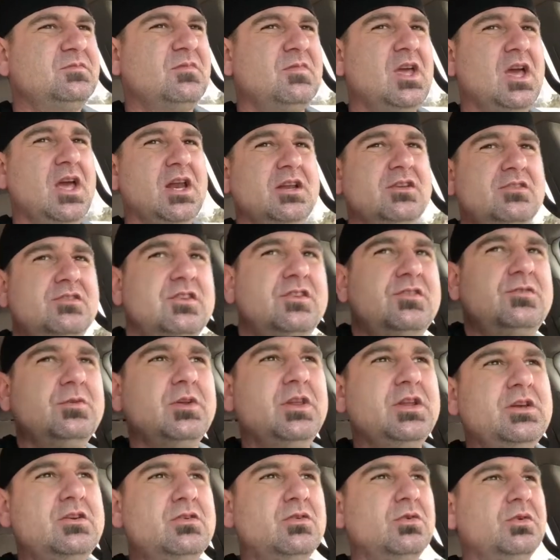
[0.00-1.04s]
it's just
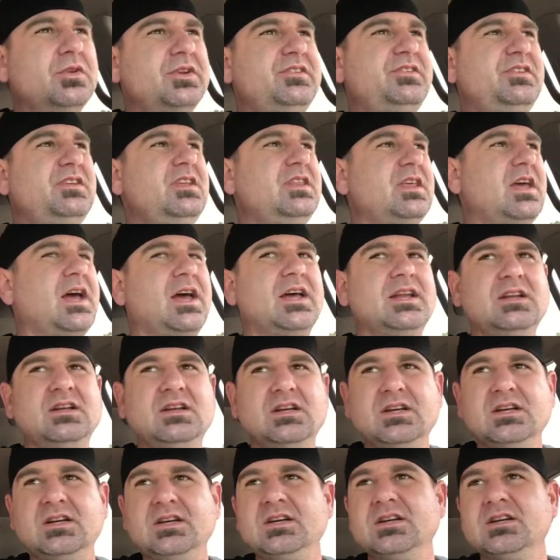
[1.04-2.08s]
really cool to see that,
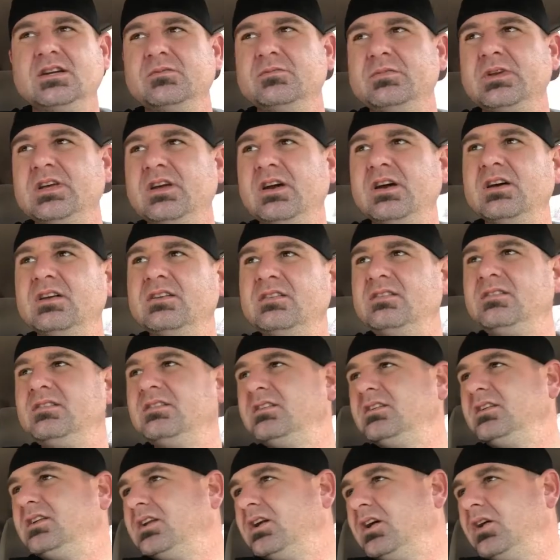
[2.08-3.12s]
because
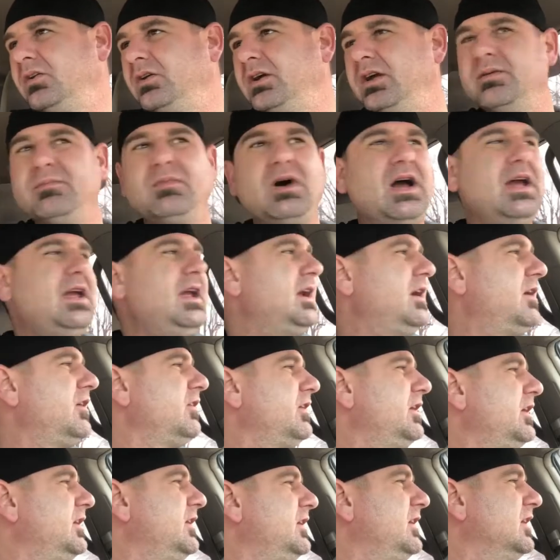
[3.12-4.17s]
in my
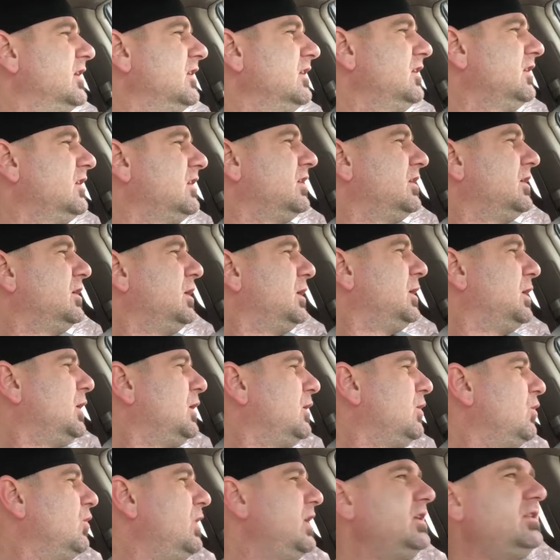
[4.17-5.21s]
area here,
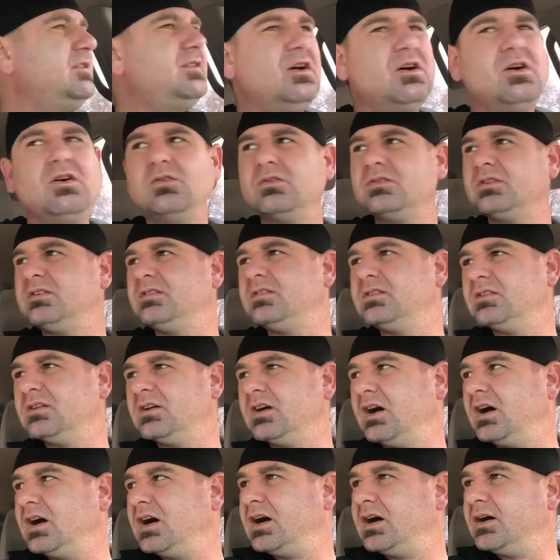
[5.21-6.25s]
we don't,
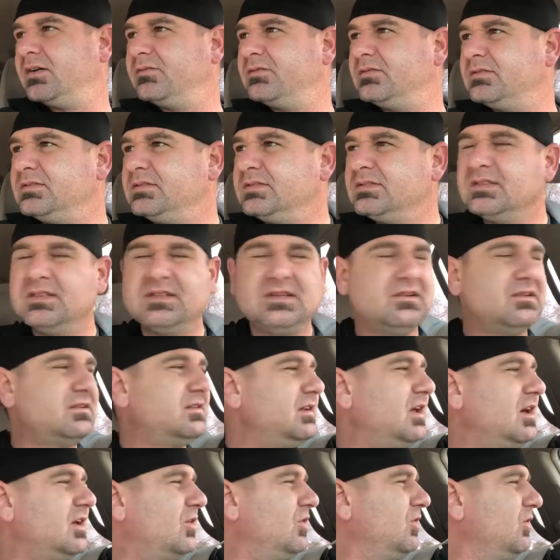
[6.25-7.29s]
there's
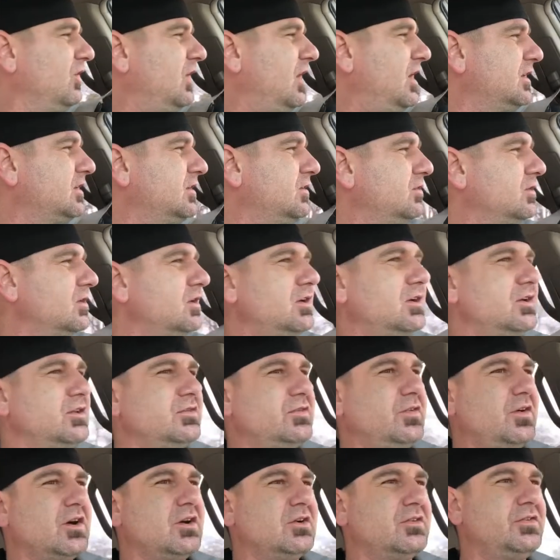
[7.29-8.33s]
not a whole lot going on as
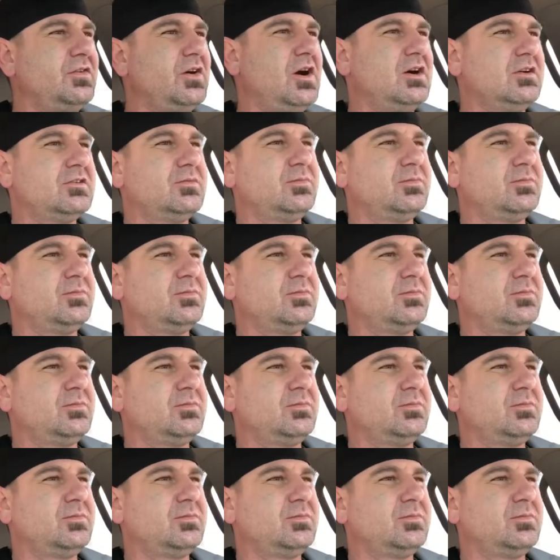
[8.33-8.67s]
far as Fox